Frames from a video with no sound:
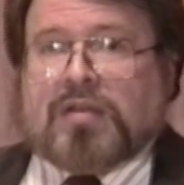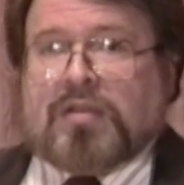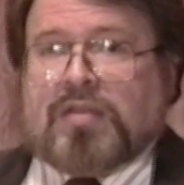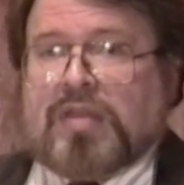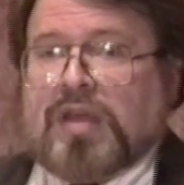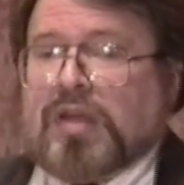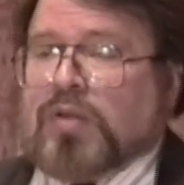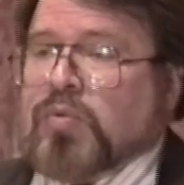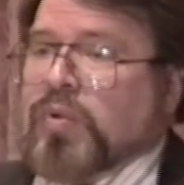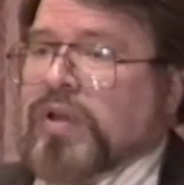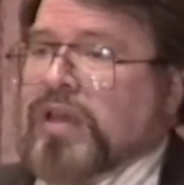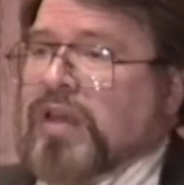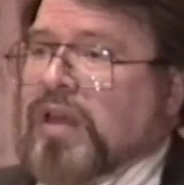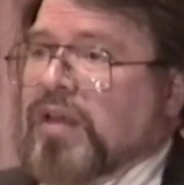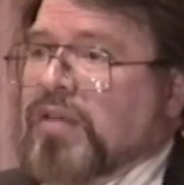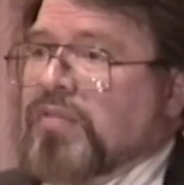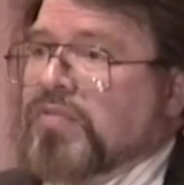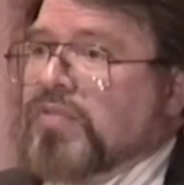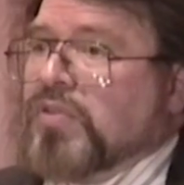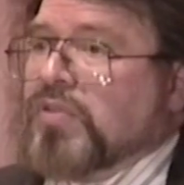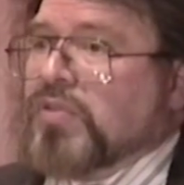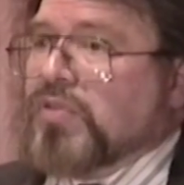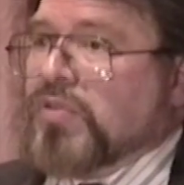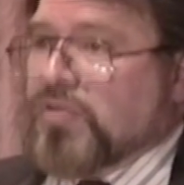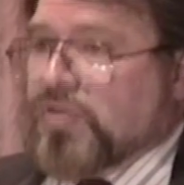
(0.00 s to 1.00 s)
Then we have
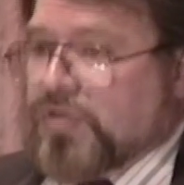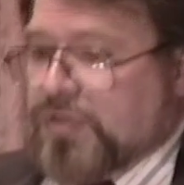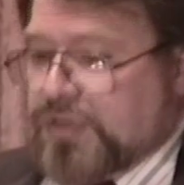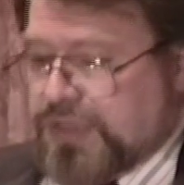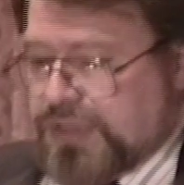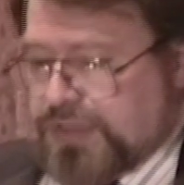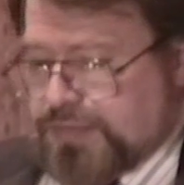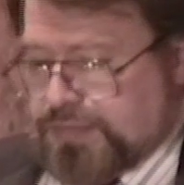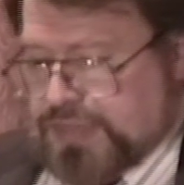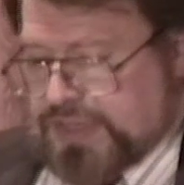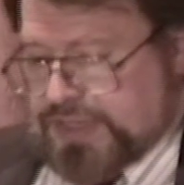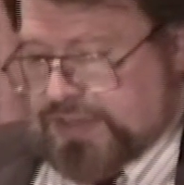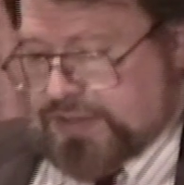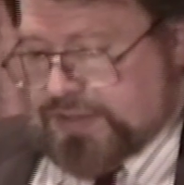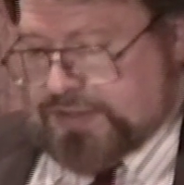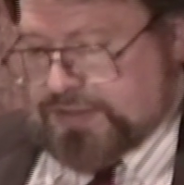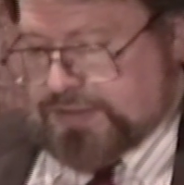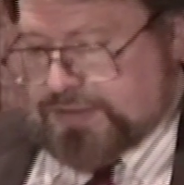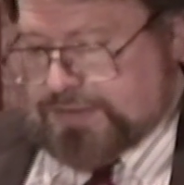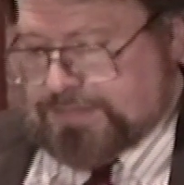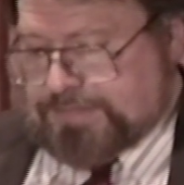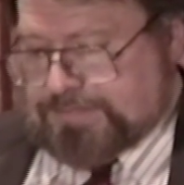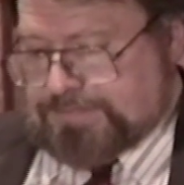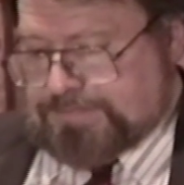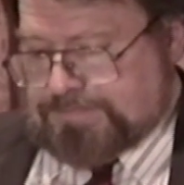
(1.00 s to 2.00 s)
the third
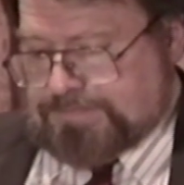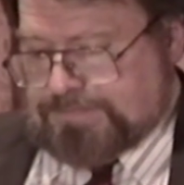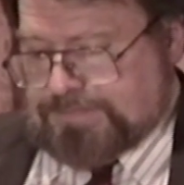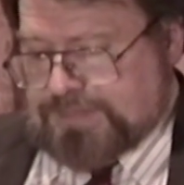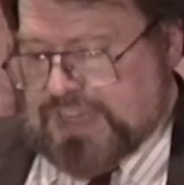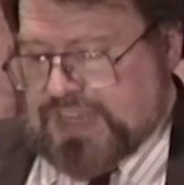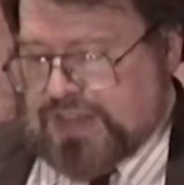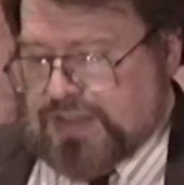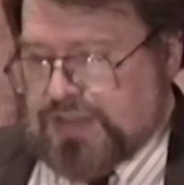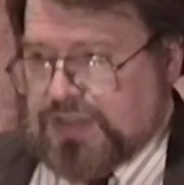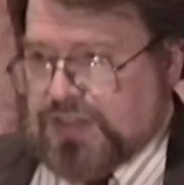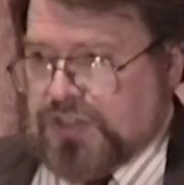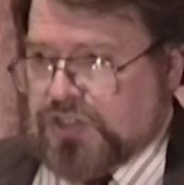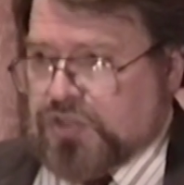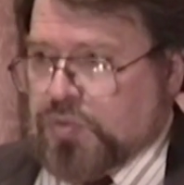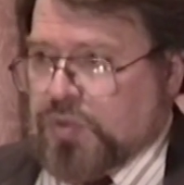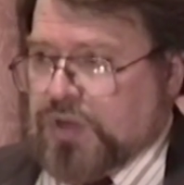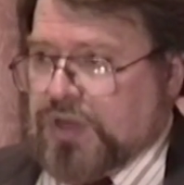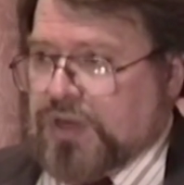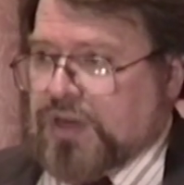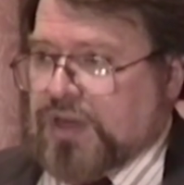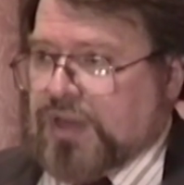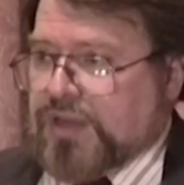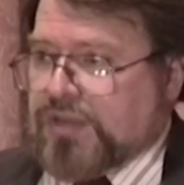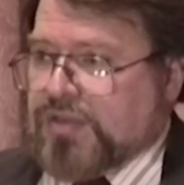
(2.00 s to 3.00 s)
competitor, and this
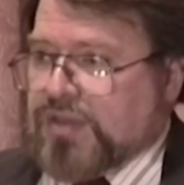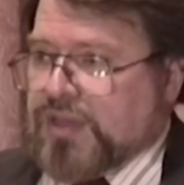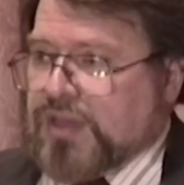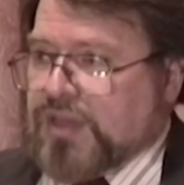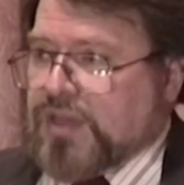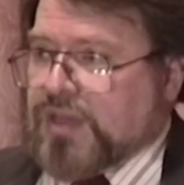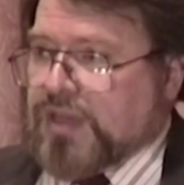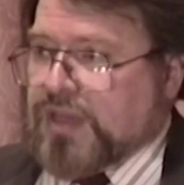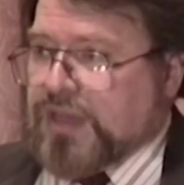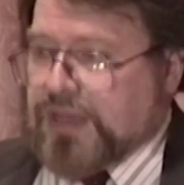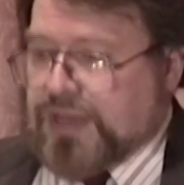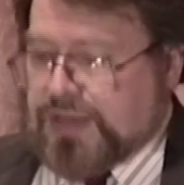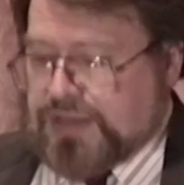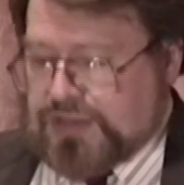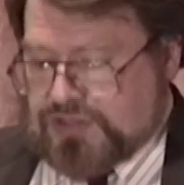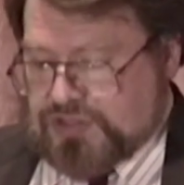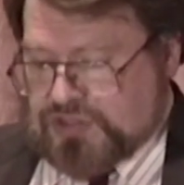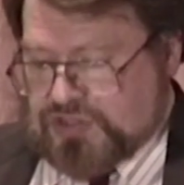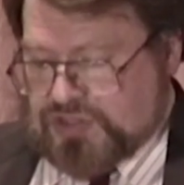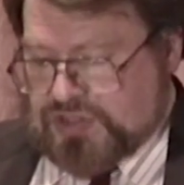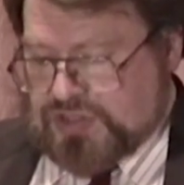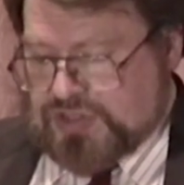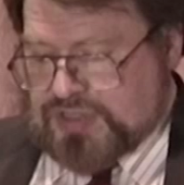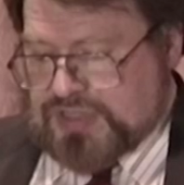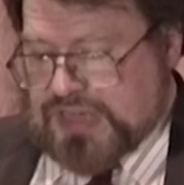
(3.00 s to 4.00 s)
one I think
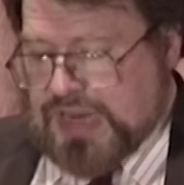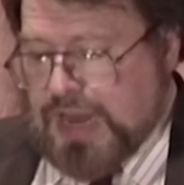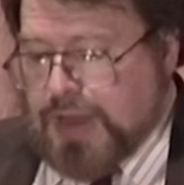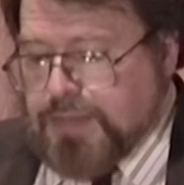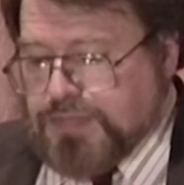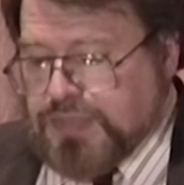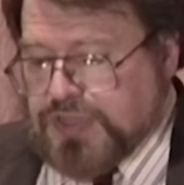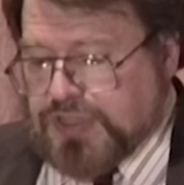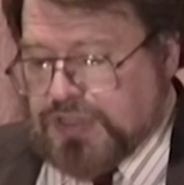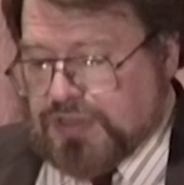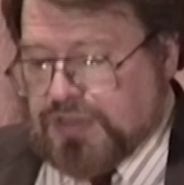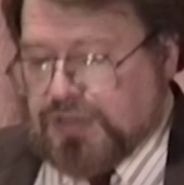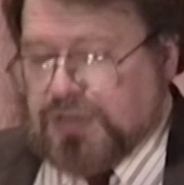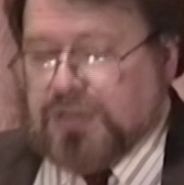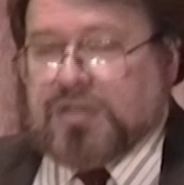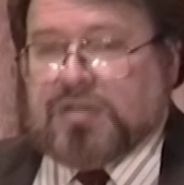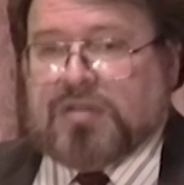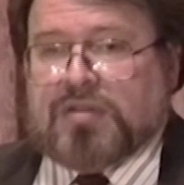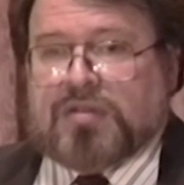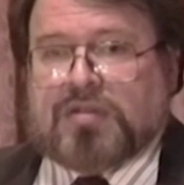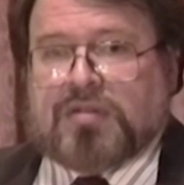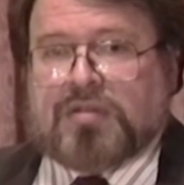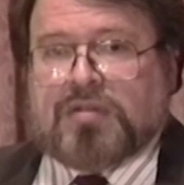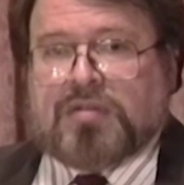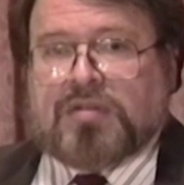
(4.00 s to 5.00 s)
has tempted
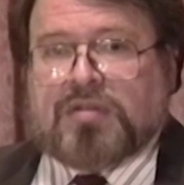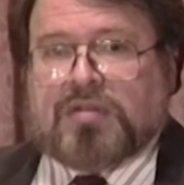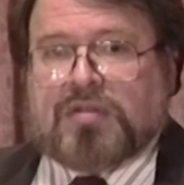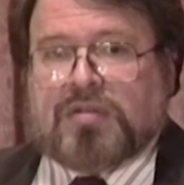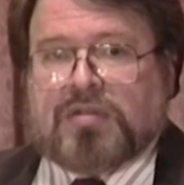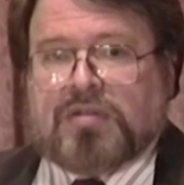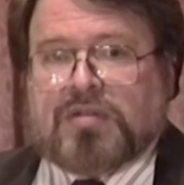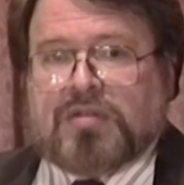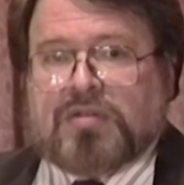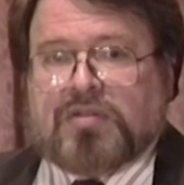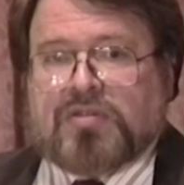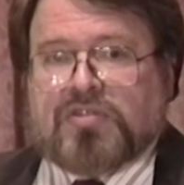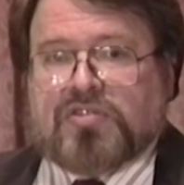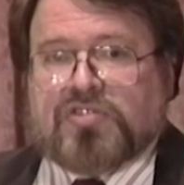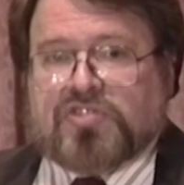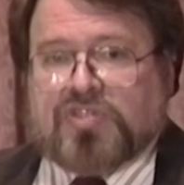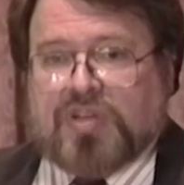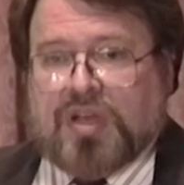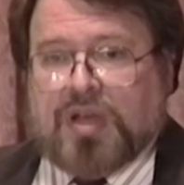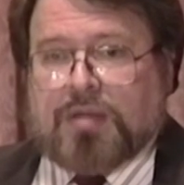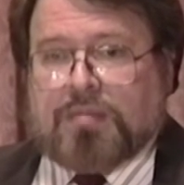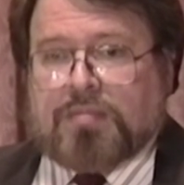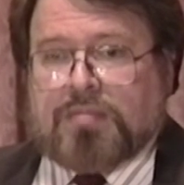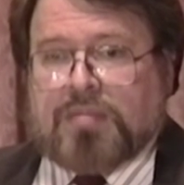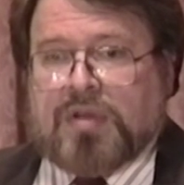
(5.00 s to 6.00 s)

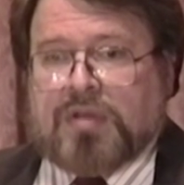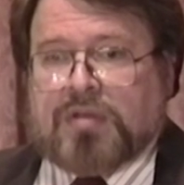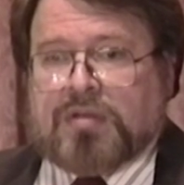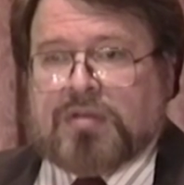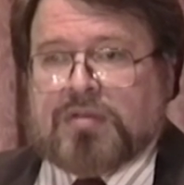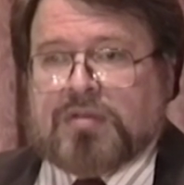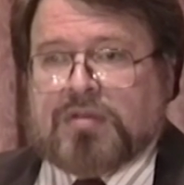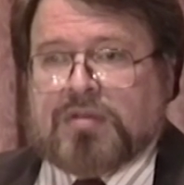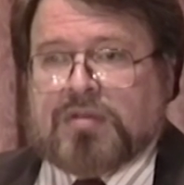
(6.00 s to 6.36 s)
some